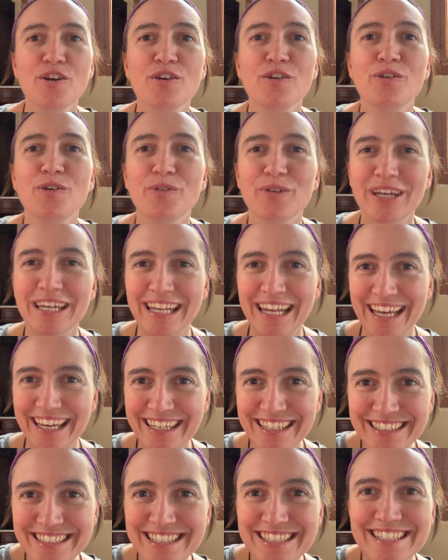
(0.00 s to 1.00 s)

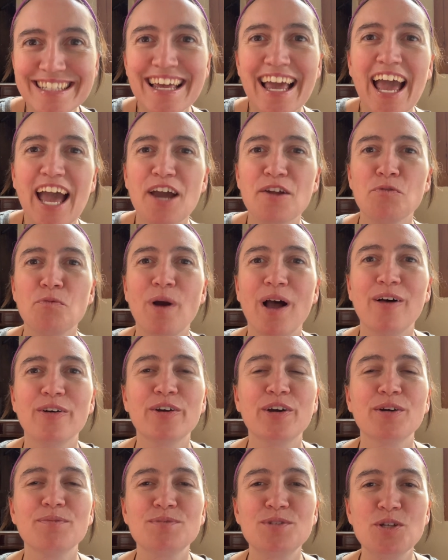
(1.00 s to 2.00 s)
Greetings and
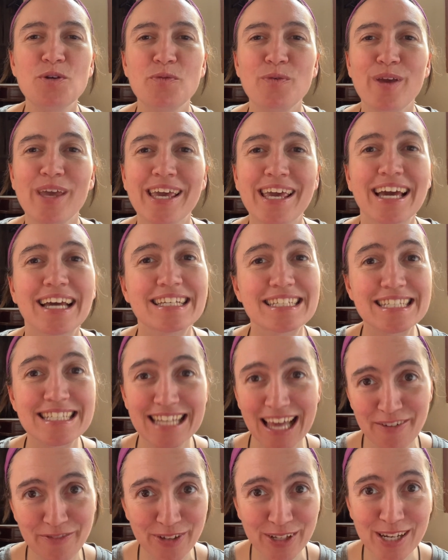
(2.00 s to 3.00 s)
welcome to week
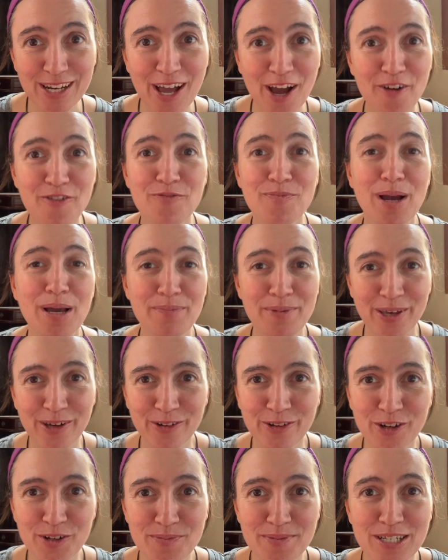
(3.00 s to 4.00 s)
7 of my
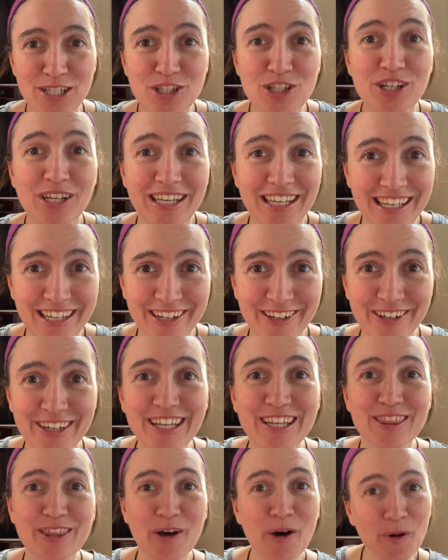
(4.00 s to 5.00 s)
pilgrimage here
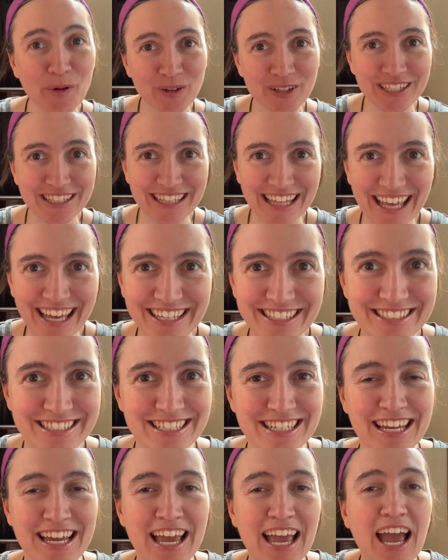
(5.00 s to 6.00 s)
in the Holy Land.
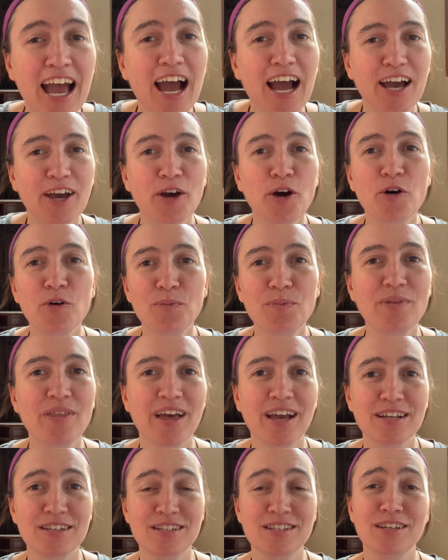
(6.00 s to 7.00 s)
I hope
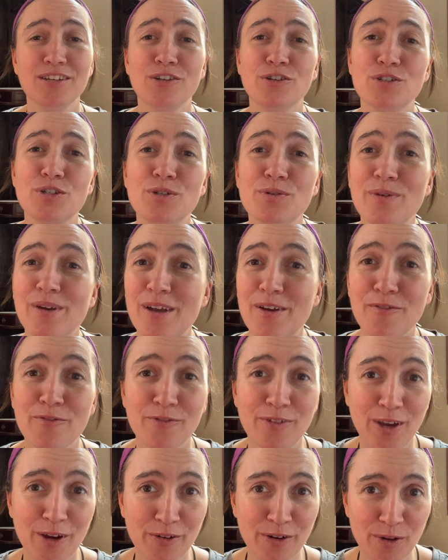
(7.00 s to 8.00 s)
that you're doing
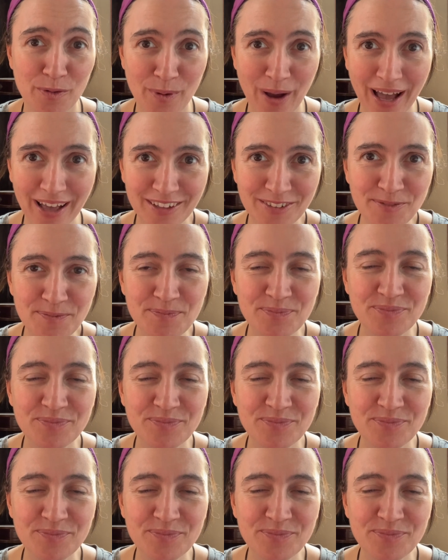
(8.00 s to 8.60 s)
very well.